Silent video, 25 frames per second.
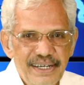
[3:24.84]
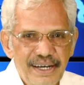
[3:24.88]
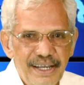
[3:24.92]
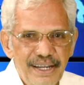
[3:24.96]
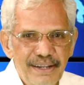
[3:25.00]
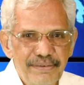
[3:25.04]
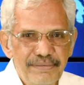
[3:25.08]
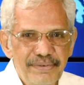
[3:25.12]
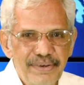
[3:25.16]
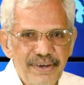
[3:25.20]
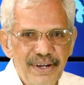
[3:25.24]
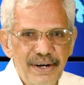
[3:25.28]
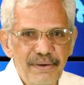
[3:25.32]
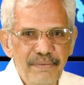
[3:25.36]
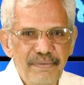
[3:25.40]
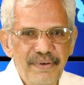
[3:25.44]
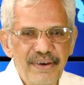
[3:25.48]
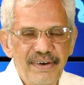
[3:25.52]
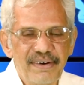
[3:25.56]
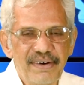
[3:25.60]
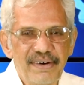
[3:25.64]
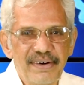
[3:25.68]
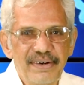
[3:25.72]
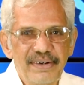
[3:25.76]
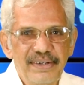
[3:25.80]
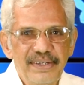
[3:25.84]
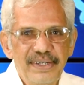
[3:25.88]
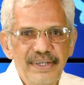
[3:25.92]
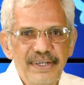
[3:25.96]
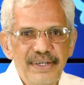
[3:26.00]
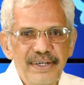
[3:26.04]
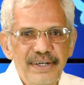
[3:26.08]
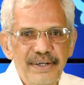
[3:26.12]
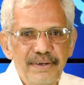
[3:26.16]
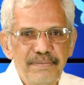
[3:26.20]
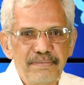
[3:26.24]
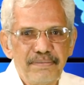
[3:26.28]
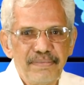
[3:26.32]
all of you are aware,
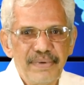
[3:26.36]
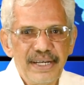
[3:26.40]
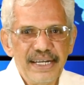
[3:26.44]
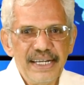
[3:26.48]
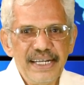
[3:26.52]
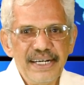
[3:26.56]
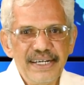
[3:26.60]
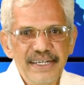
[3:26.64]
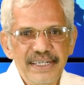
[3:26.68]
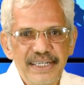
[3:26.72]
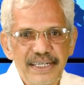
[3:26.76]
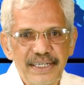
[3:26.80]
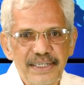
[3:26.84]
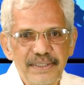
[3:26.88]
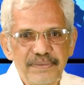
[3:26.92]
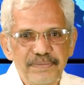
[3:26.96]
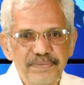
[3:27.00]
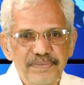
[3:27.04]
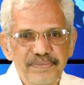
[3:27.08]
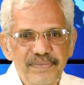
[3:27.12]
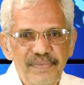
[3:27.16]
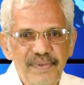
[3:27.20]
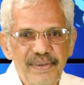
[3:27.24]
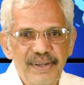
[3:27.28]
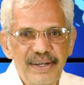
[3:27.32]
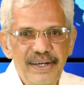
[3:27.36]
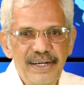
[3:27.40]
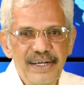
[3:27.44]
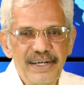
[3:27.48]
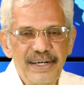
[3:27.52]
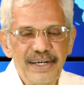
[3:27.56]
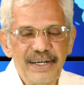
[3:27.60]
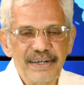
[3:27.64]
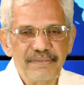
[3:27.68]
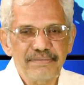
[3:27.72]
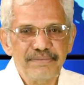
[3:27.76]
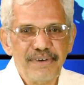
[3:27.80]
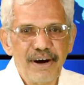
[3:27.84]
malaria
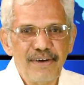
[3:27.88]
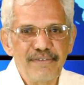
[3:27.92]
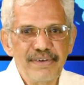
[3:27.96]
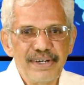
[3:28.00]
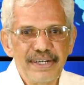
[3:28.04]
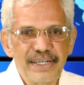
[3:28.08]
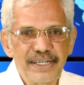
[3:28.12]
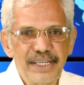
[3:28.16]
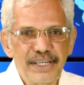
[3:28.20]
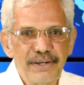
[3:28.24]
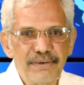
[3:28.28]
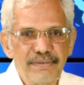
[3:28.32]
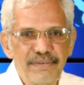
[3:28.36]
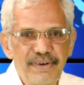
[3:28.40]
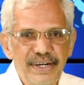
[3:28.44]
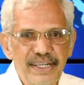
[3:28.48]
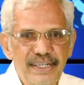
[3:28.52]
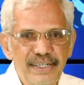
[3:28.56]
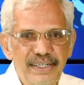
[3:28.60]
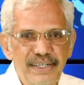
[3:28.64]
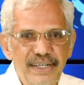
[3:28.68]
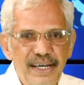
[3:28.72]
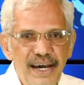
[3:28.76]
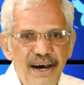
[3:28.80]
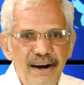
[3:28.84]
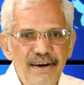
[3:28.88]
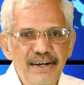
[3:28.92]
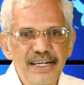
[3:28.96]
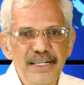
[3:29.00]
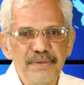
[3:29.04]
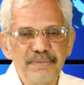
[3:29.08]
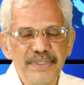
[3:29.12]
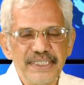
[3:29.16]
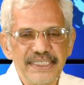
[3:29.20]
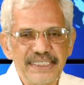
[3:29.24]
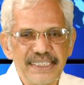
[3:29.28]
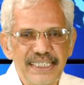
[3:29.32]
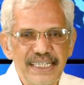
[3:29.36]
found a cure in
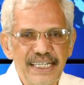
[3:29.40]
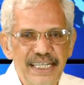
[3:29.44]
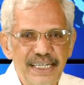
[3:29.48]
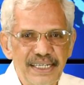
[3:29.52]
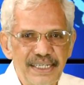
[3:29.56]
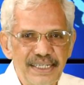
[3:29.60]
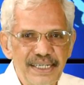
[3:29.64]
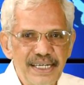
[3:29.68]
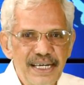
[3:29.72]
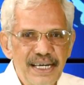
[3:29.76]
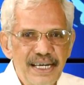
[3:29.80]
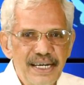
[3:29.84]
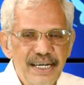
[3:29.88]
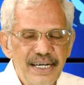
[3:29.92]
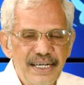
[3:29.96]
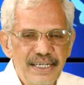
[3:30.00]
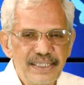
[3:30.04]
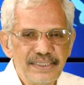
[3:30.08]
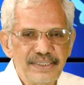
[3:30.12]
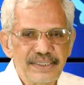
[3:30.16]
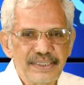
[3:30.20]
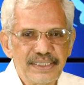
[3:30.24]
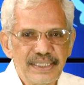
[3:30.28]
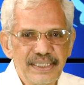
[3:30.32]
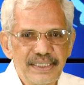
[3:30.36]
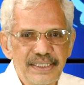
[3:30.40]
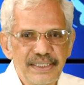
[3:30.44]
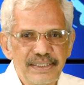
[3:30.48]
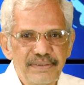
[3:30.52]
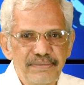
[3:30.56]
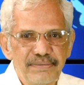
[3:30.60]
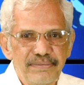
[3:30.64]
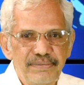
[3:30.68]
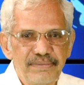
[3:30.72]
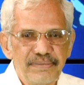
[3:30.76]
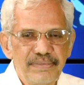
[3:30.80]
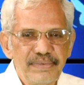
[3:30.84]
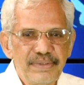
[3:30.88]
artemisinin as
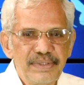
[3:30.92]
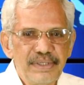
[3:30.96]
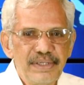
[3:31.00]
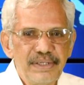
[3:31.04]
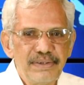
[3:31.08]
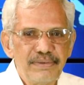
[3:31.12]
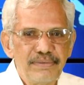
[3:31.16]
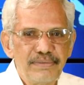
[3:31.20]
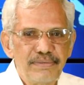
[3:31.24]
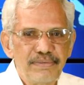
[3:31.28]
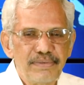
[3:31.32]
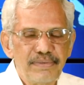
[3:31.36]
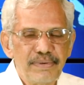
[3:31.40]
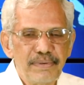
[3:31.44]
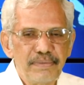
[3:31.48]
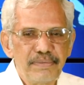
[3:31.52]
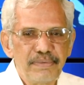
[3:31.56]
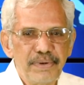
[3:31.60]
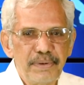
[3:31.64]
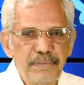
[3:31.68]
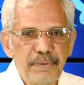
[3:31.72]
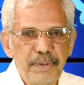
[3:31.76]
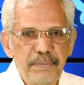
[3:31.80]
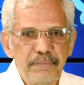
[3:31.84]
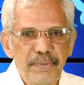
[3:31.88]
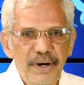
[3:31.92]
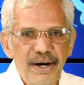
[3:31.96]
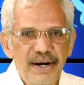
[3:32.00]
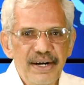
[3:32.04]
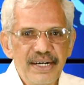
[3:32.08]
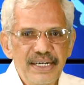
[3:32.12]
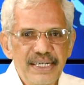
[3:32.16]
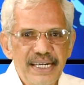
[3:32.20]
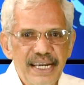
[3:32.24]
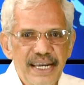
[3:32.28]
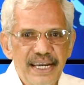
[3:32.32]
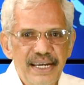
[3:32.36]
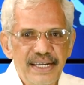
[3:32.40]
from a bark,
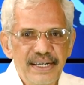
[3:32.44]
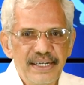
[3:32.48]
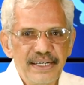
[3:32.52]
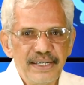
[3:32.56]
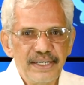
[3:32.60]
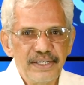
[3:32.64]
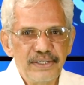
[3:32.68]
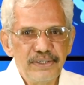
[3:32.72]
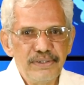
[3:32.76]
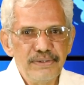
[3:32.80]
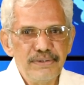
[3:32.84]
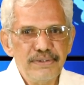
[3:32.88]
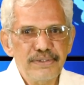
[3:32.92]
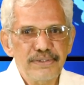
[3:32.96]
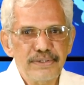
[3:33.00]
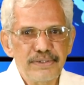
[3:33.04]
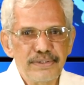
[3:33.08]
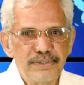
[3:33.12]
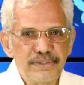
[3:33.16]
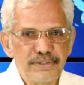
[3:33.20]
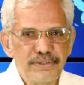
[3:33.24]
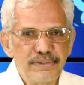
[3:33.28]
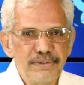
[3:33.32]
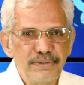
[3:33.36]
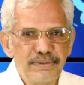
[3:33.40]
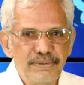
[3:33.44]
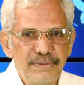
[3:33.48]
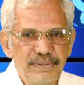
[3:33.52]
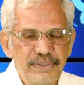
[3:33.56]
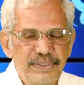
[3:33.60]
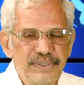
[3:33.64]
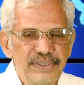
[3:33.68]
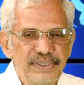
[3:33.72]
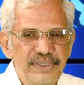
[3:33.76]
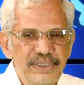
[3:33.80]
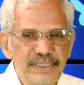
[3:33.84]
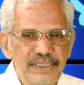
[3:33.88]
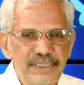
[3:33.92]
and U22
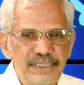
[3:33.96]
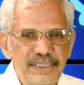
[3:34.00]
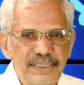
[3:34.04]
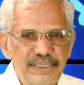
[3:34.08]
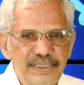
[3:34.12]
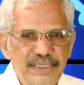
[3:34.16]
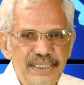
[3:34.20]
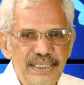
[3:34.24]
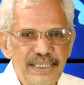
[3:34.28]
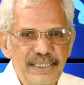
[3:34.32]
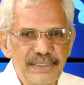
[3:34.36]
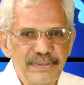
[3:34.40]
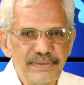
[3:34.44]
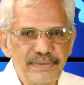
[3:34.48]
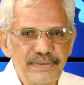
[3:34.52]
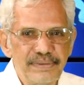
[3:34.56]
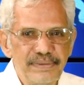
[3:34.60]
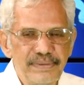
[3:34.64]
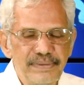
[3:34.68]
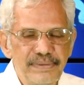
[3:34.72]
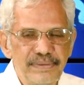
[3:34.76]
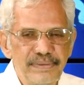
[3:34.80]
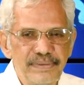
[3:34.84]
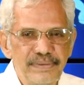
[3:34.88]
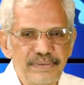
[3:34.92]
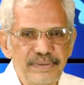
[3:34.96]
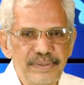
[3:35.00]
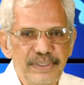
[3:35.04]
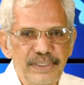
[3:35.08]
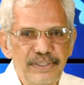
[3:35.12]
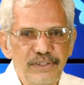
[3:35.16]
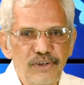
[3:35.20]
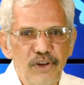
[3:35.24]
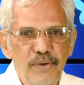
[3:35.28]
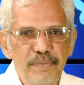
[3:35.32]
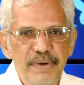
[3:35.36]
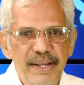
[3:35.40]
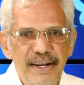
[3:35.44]
is the
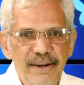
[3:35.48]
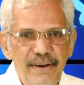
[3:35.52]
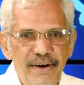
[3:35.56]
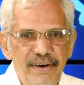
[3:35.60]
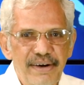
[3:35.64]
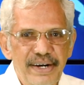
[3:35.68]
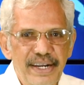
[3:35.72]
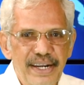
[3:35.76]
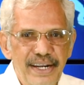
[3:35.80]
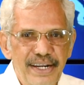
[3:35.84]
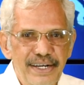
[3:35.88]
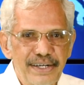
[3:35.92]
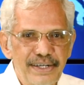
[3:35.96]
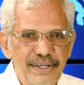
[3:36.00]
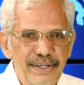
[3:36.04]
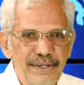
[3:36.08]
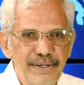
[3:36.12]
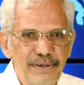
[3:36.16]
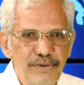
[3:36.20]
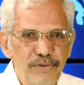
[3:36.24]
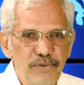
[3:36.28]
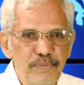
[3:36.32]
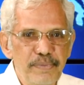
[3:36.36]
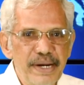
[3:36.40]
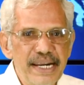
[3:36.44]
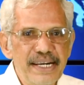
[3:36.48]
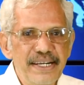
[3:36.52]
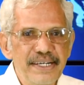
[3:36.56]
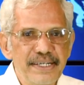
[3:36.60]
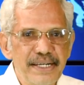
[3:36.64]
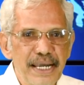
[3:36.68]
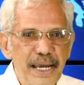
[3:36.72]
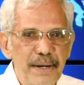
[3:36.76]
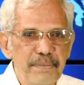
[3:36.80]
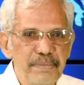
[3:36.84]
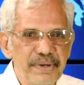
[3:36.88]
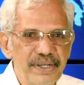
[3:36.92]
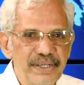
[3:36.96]
Nobel laureate who made it
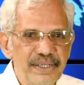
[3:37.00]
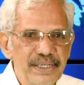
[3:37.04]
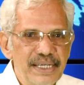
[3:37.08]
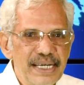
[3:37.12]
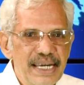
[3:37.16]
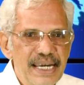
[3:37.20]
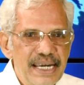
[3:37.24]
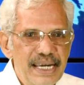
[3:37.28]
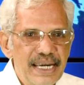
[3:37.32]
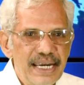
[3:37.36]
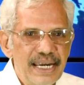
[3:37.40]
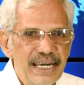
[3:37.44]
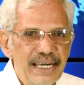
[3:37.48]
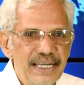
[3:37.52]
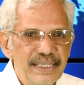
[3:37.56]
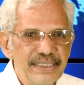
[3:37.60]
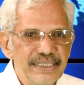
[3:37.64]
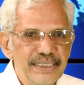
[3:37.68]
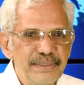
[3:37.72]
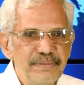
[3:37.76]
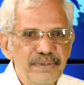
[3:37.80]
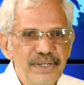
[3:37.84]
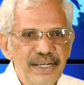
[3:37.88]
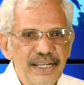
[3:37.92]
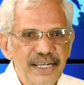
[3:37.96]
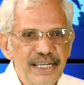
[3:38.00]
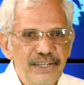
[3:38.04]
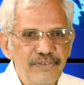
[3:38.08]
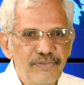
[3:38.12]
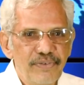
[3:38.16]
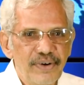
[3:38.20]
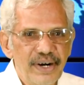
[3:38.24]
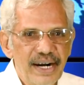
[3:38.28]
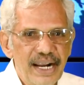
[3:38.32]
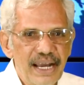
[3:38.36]
happen, and similarly for